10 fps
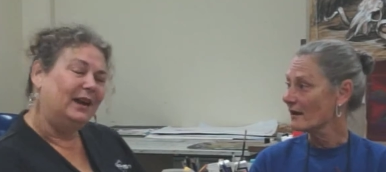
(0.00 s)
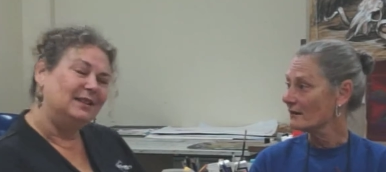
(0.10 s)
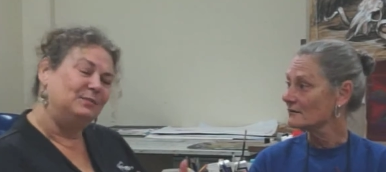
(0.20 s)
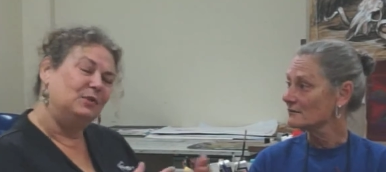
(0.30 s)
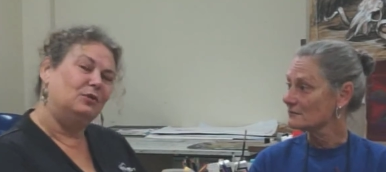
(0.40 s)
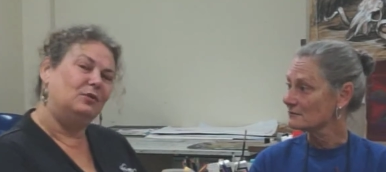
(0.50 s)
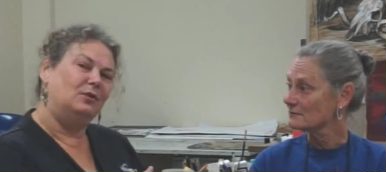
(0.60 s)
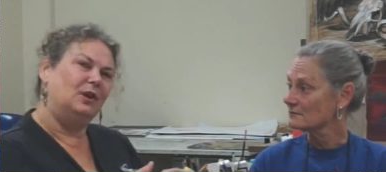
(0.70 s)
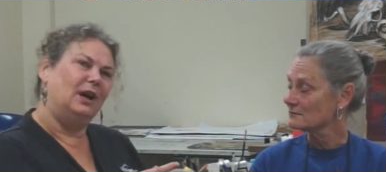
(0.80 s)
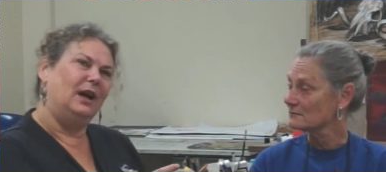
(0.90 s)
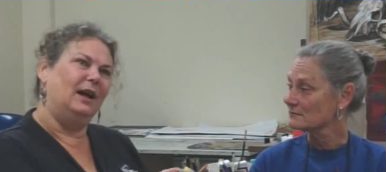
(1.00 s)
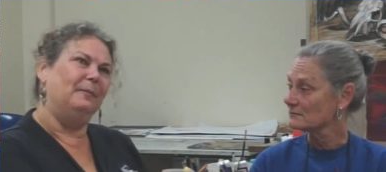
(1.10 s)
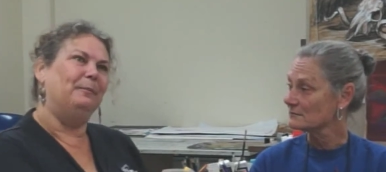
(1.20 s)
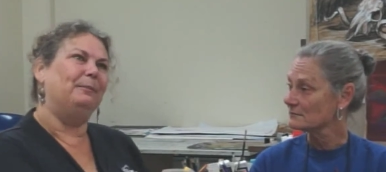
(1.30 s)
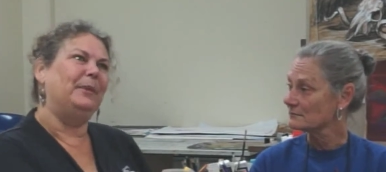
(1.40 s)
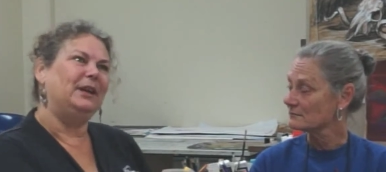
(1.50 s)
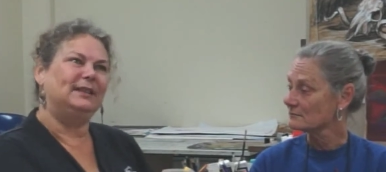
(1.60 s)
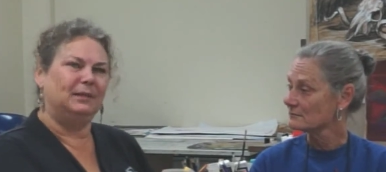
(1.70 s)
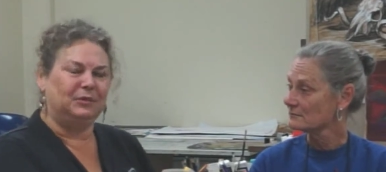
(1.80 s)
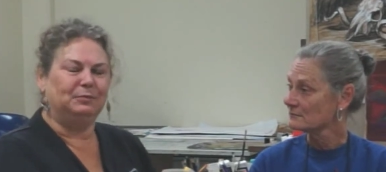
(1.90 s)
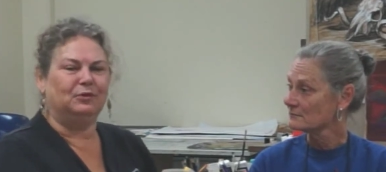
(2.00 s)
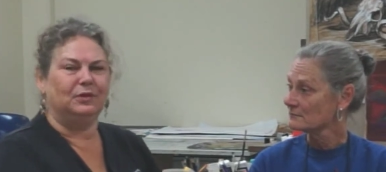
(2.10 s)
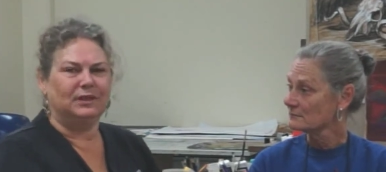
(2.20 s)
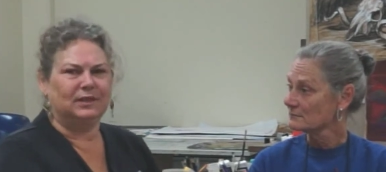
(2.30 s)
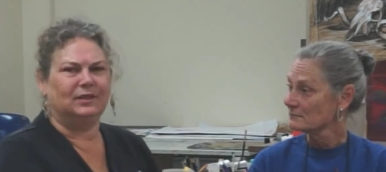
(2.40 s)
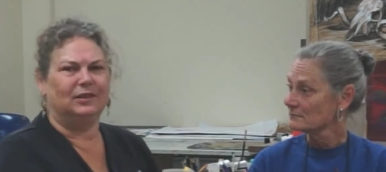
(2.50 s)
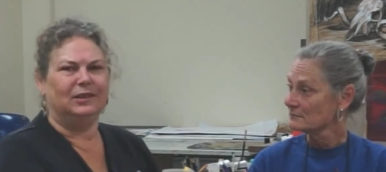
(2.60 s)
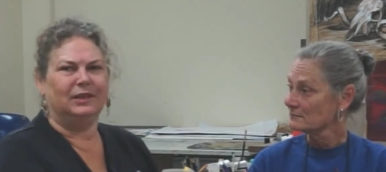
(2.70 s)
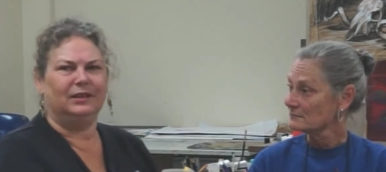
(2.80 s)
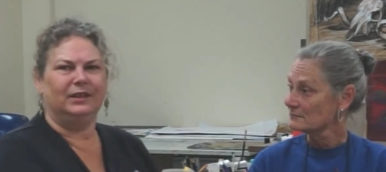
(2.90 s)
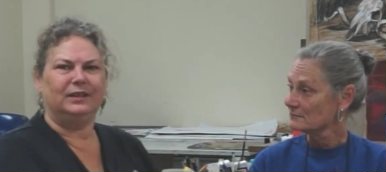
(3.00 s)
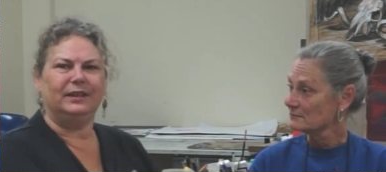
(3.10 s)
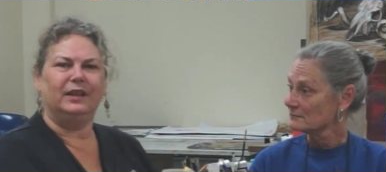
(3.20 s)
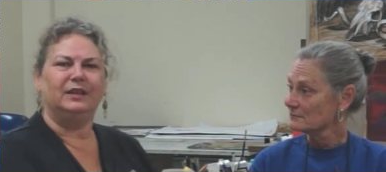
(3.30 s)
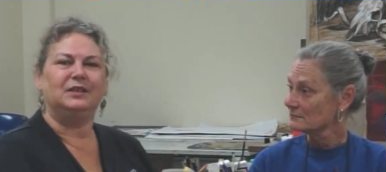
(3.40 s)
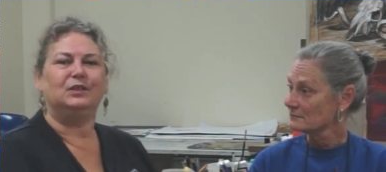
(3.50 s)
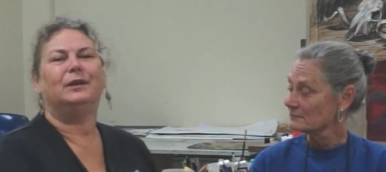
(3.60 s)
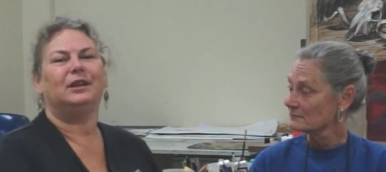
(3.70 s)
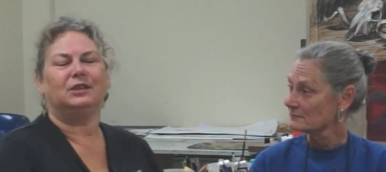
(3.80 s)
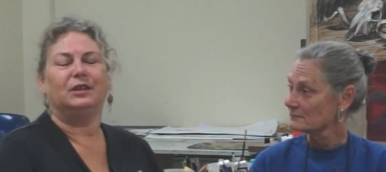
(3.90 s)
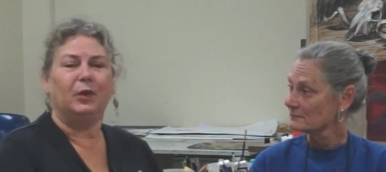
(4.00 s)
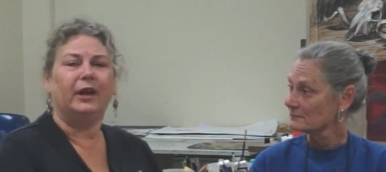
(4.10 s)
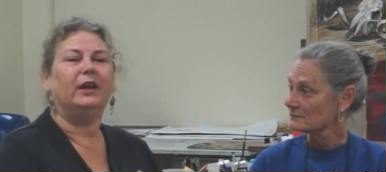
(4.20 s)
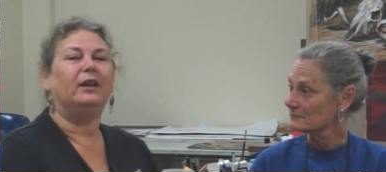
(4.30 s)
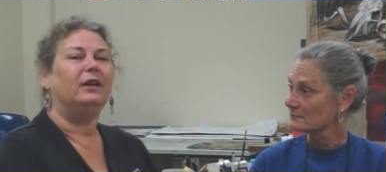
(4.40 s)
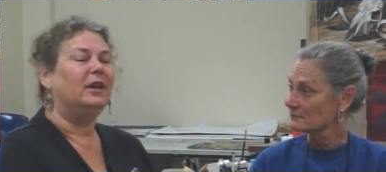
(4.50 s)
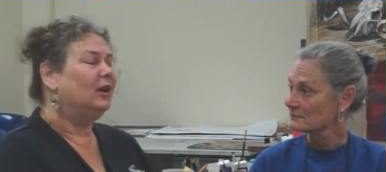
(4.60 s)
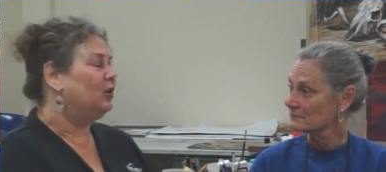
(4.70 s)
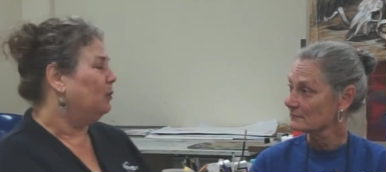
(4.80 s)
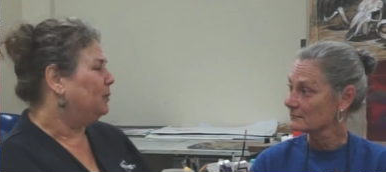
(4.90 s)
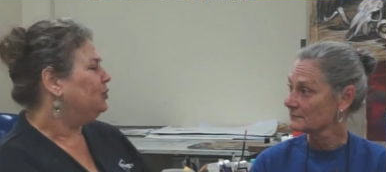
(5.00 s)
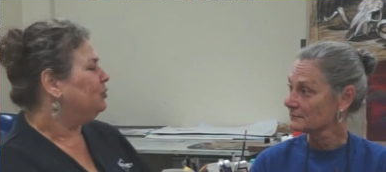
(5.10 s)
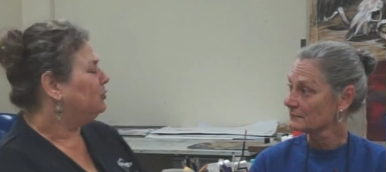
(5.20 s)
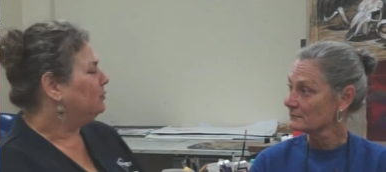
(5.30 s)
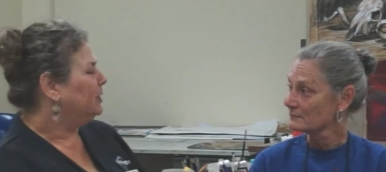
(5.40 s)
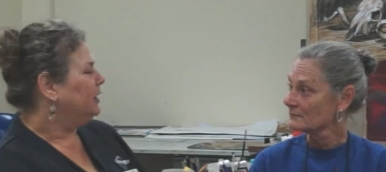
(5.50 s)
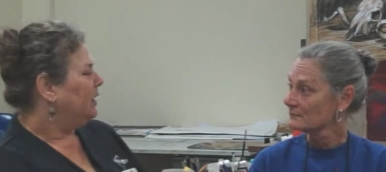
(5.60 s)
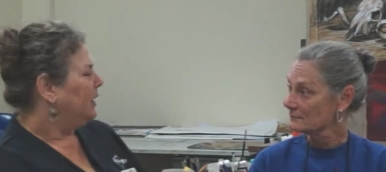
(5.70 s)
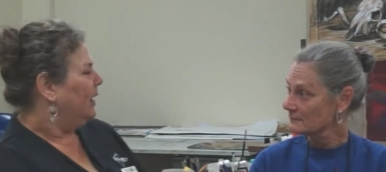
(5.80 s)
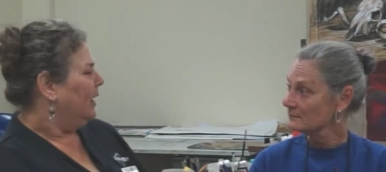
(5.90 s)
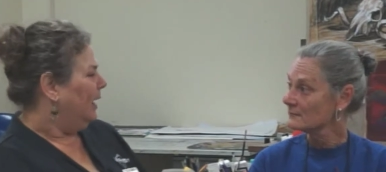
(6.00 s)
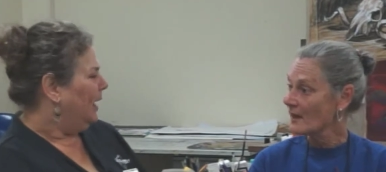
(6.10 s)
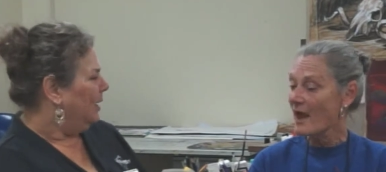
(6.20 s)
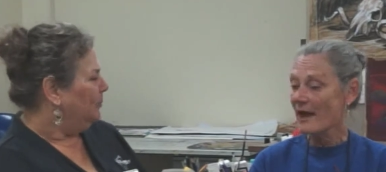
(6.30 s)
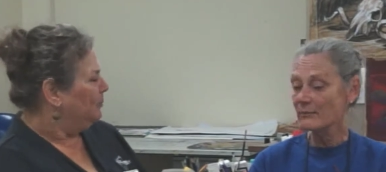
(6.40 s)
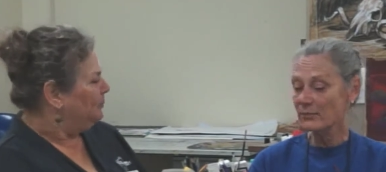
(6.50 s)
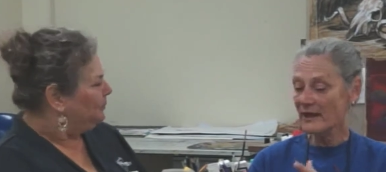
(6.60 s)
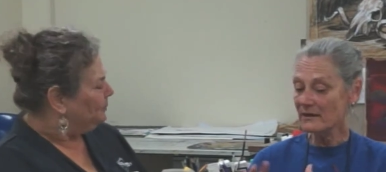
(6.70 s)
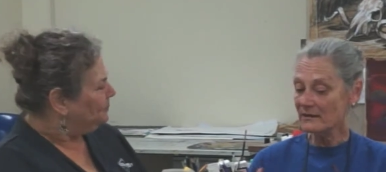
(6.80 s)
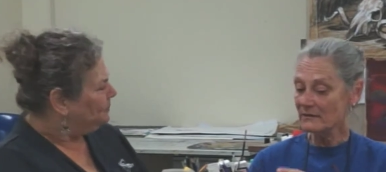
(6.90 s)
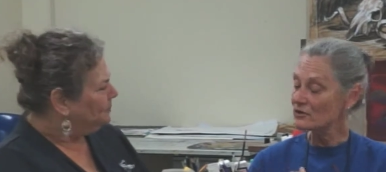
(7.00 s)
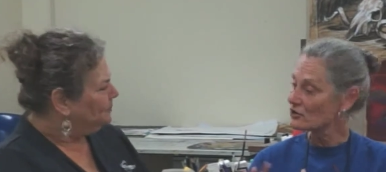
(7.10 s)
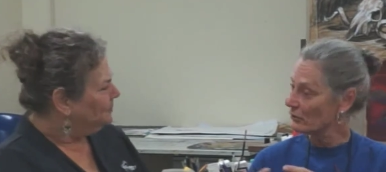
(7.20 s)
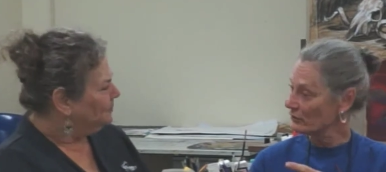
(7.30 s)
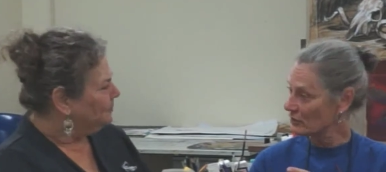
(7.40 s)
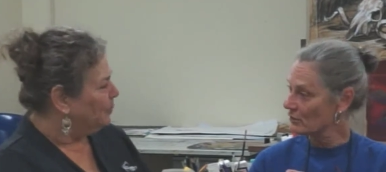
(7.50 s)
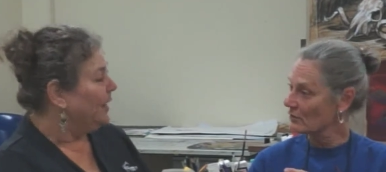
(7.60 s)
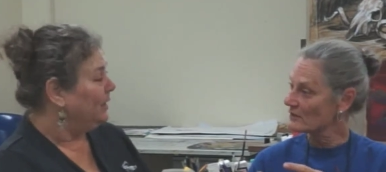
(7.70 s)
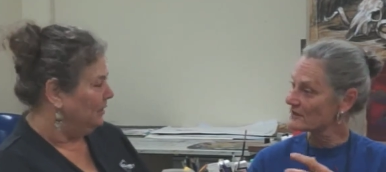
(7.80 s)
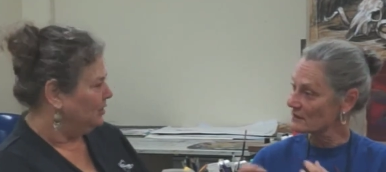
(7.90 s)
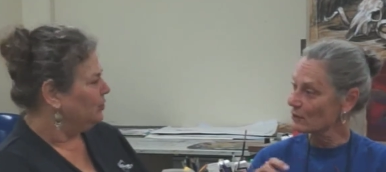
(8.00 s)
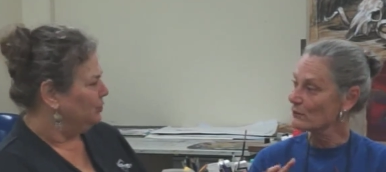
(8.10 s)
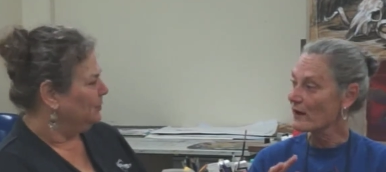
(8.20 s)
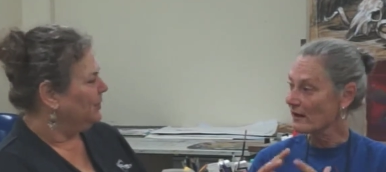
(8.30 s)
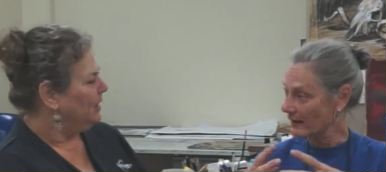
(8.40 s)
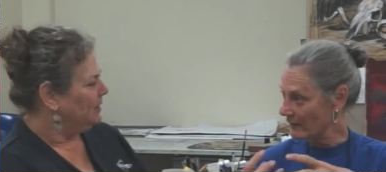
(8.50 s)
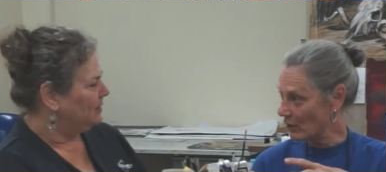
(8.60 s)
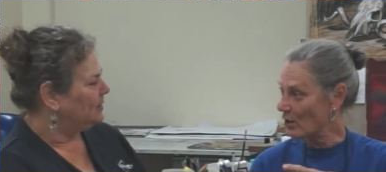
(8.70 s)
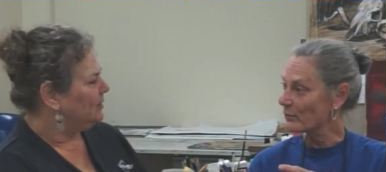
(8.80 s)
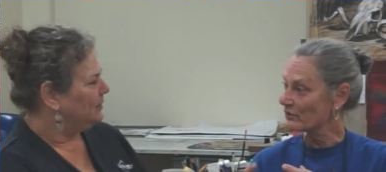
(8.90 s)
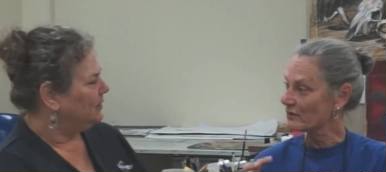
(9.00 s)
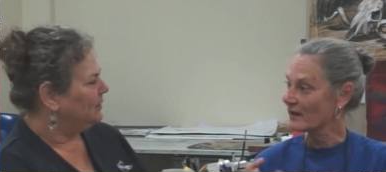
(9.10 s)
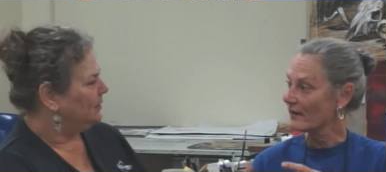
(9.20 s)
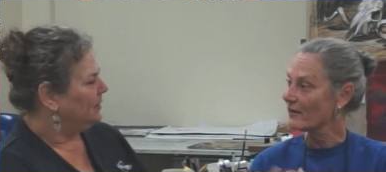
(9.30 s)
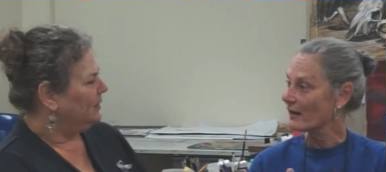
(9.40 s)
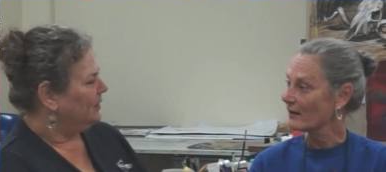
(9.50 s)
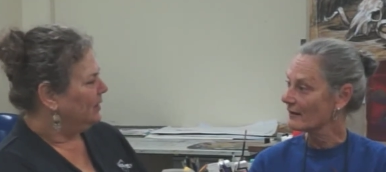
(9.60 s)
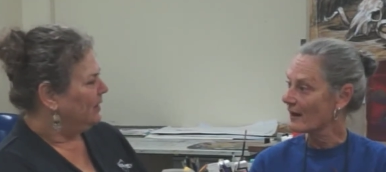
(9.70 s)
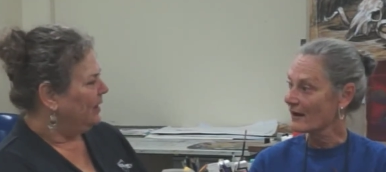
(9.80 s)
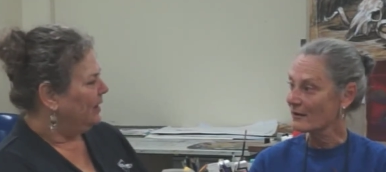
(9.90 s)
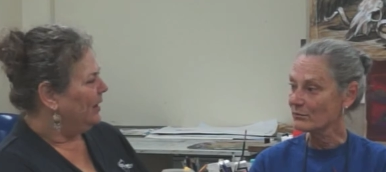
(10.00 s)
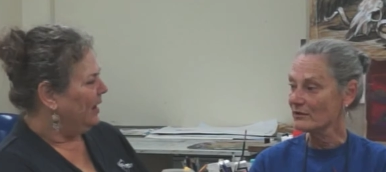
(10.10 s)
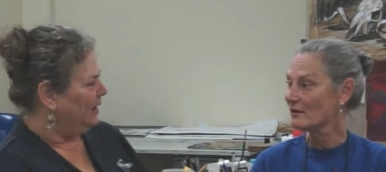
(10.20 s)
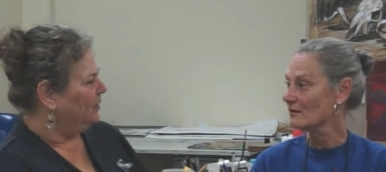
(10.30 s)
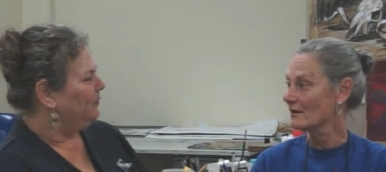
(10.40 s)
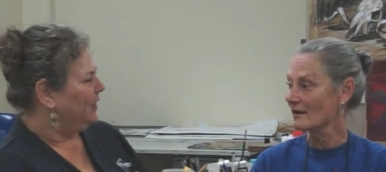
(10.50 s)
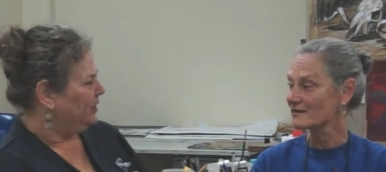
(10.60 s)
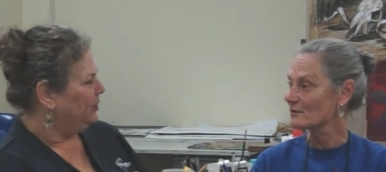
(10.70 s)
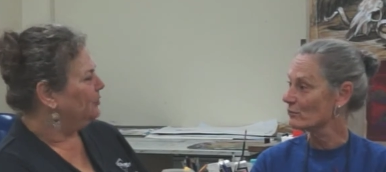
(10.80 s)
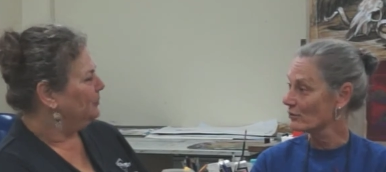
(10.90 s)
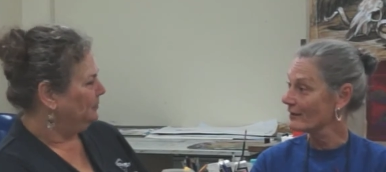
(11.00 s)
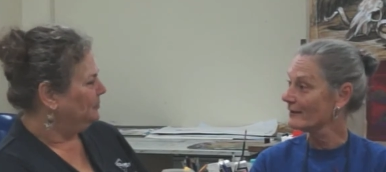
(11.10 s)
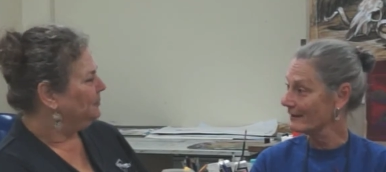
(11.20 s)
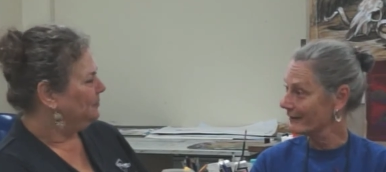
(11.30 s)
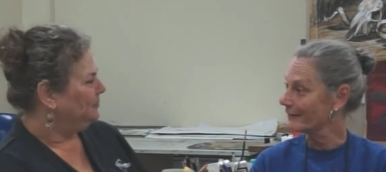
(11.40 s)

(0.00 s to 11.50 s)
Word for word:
Speaker 1: And it's more um, acceptable in society these days to actually wear copper jewellery.
Speaker 2: Mm. Um, and blending the two, too, the, the, silver two, yes. and the copper together. Um, you can value. get some really